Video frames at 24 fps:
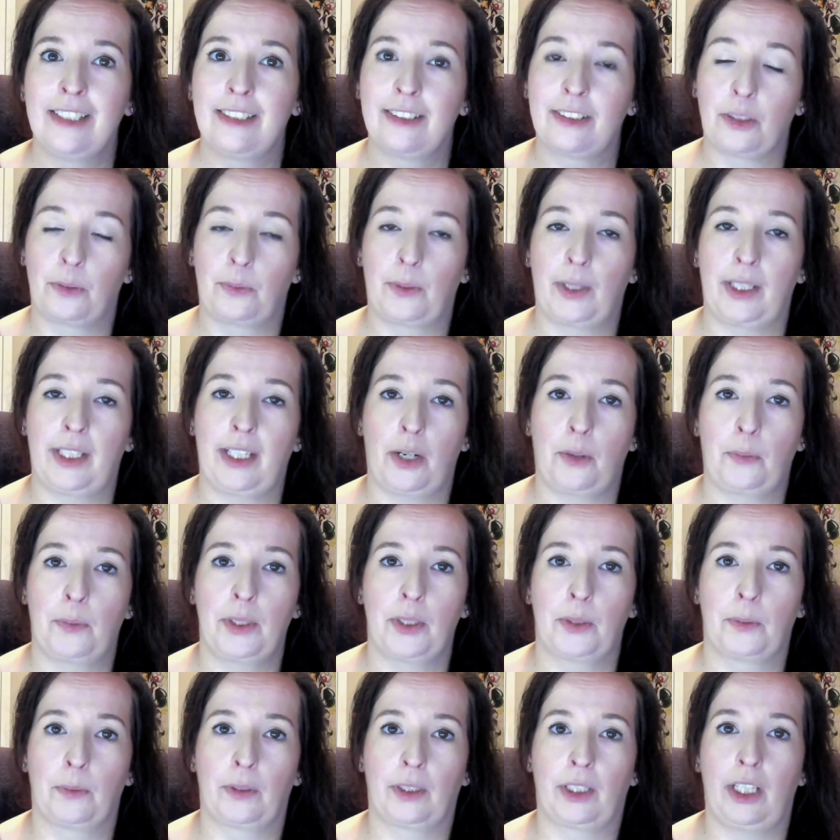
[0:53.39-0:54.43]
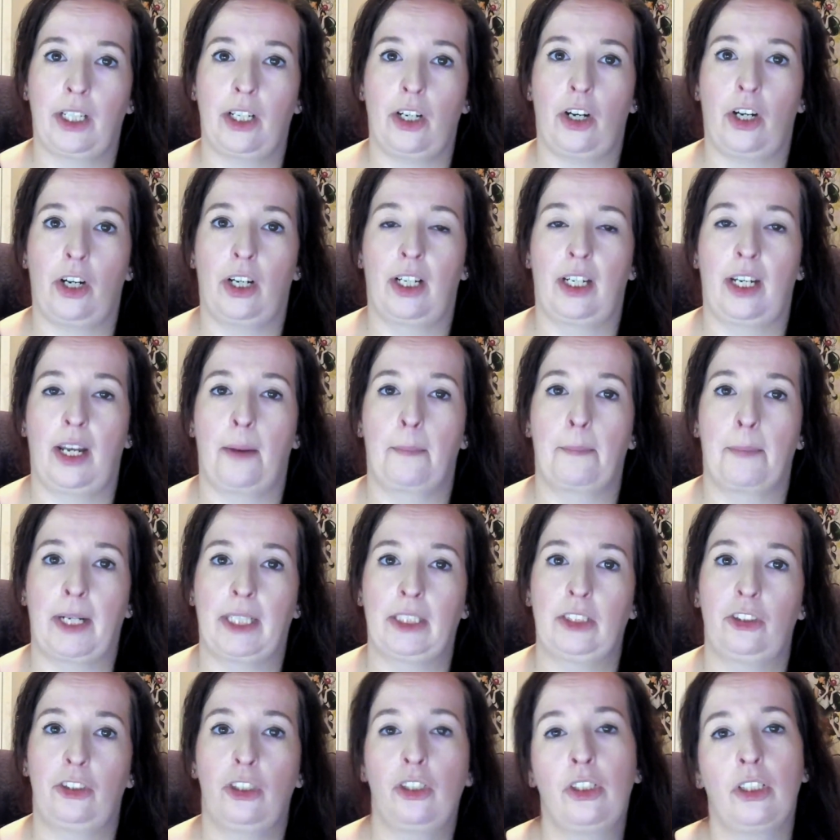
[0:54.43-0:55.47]
So right now we are working on
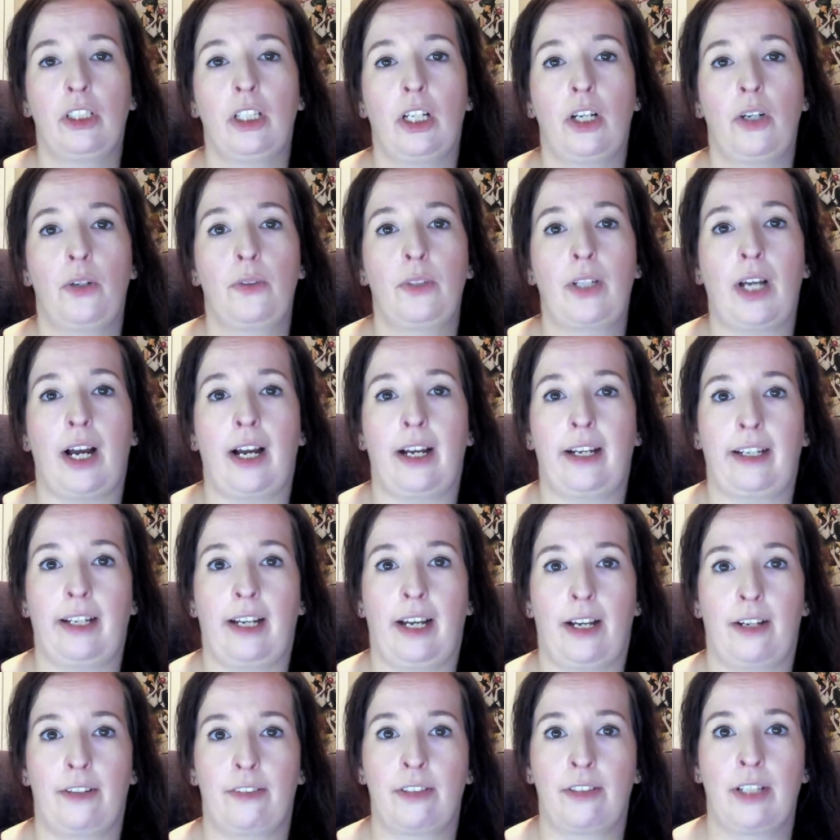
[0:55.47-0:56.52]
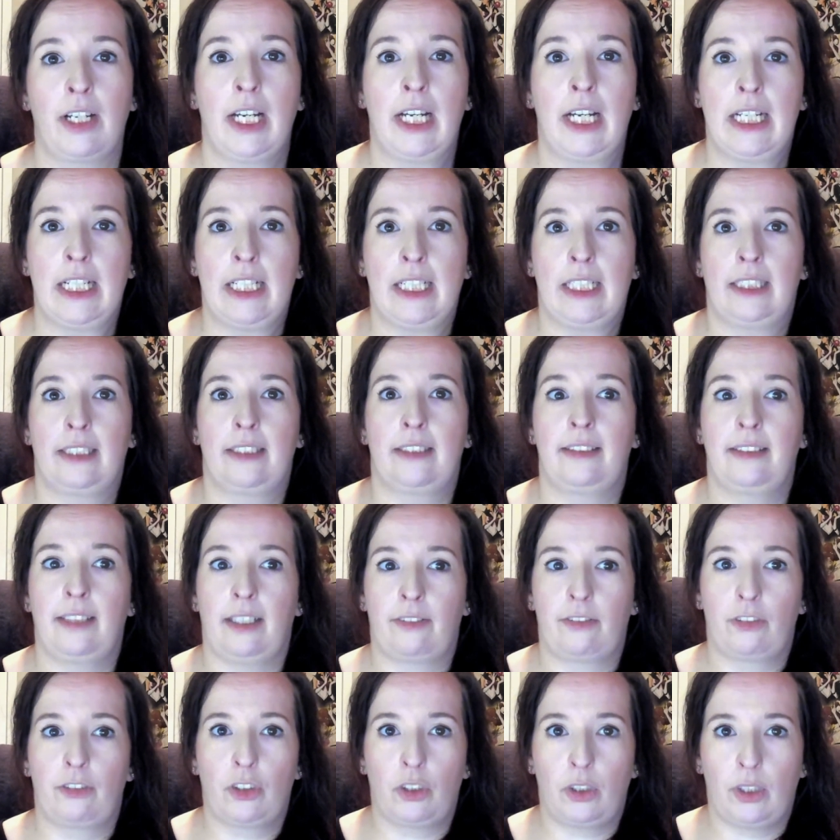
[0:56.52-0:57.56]
my student loan. I have
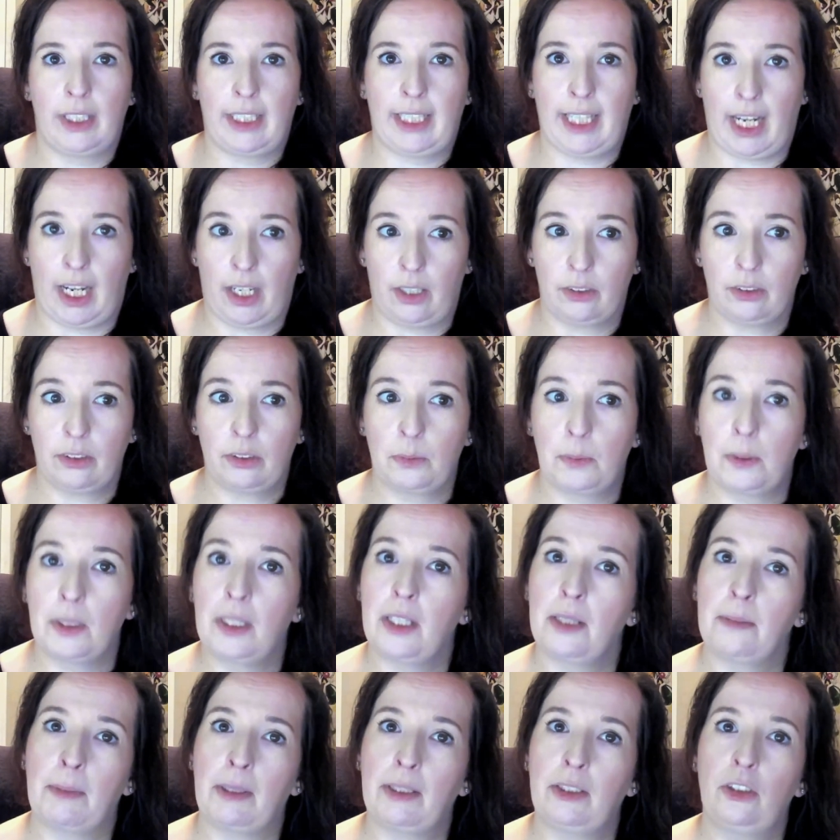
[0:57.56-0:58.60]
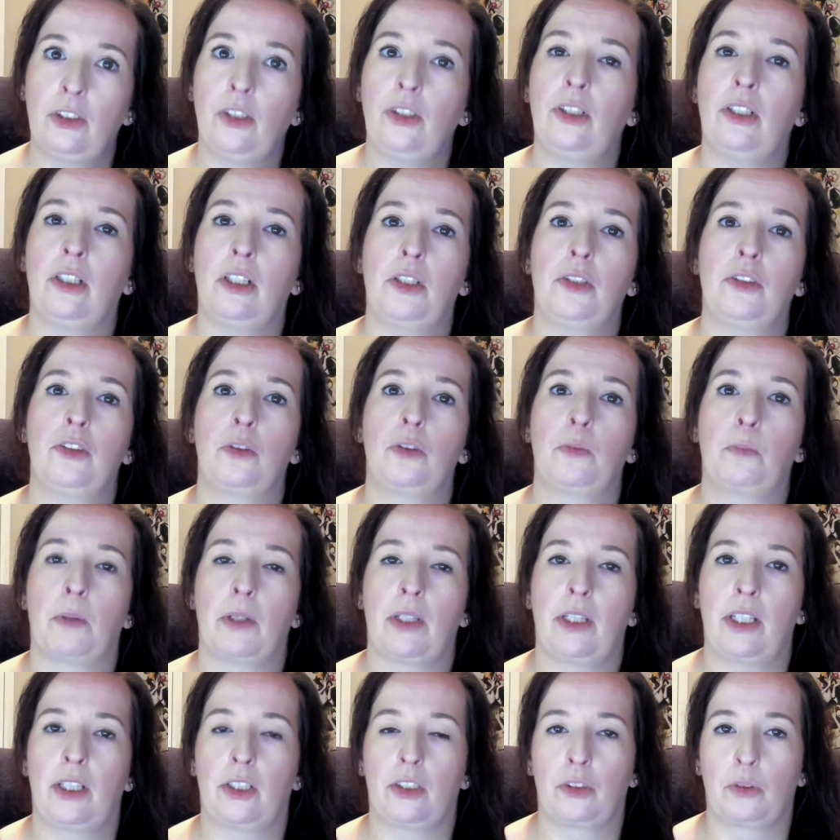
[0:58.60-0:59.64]
several accounts within my student loans,
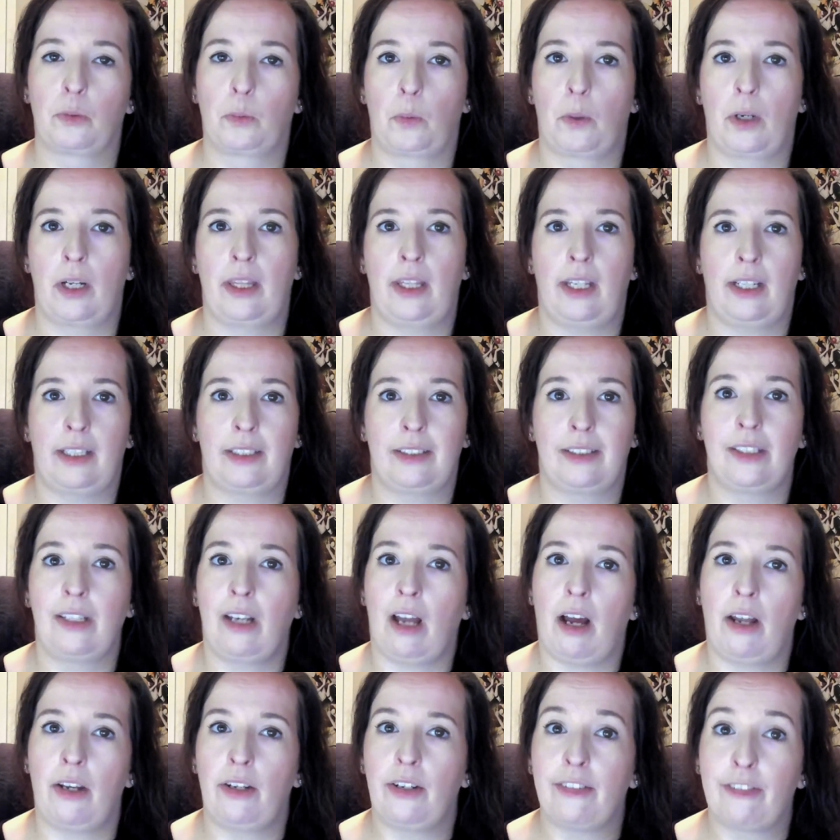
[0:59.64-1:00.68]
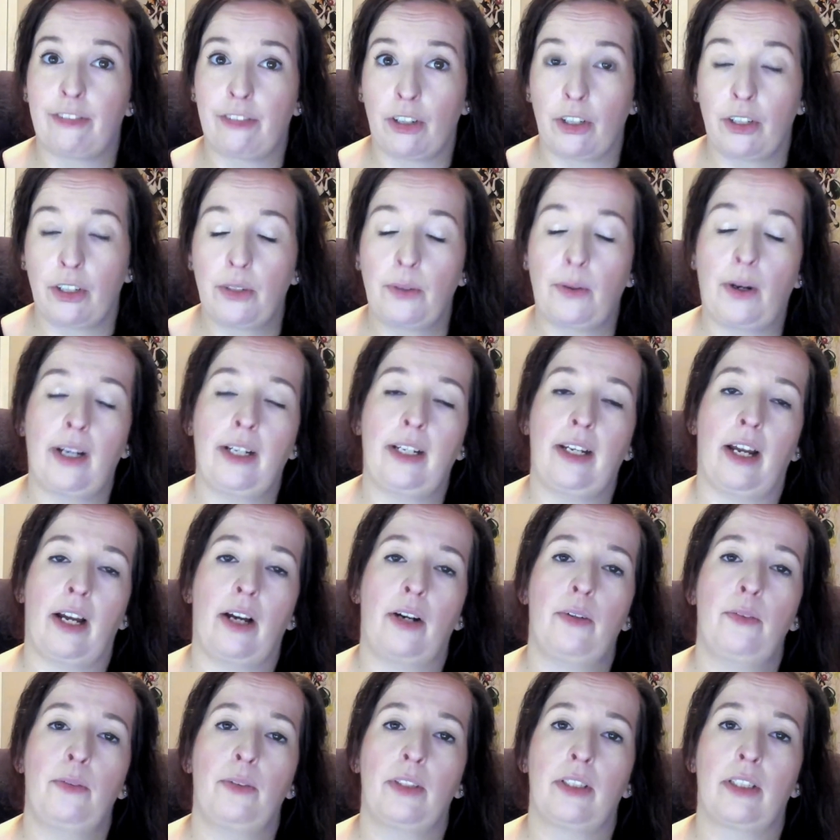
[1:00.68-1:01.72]
but there is one that is not deferred right
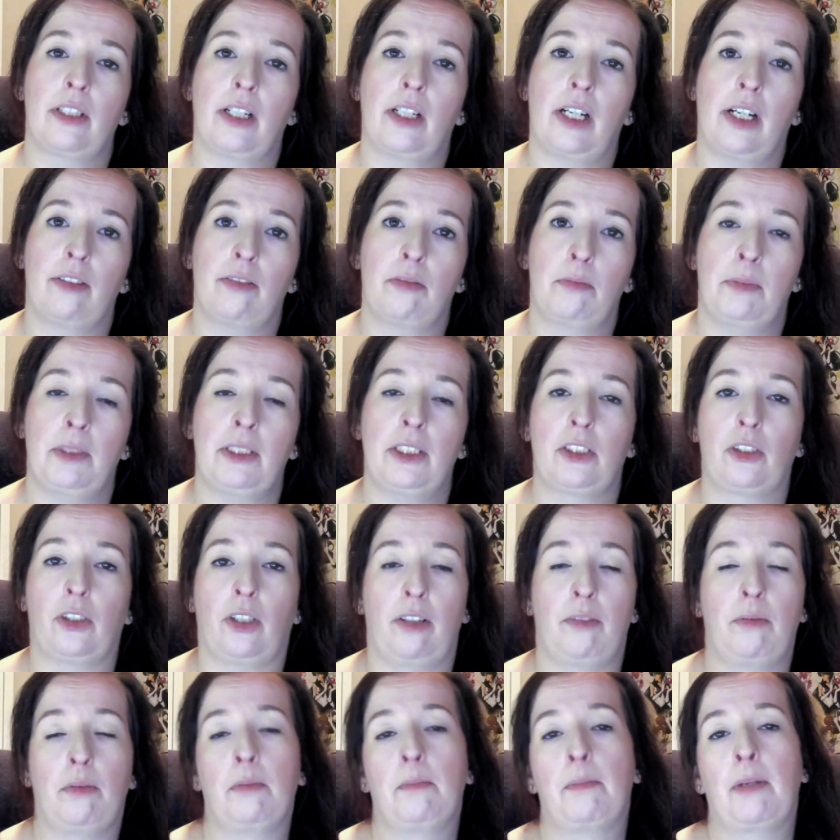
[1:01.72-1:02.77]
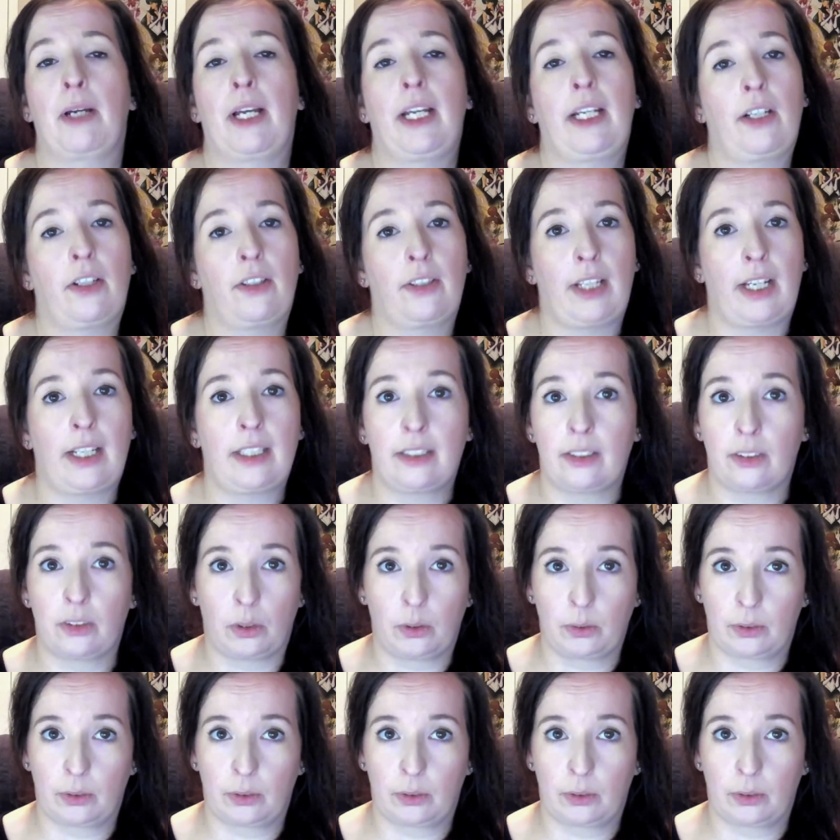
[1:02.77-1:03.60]
now with the government, so I've been paying on that this whole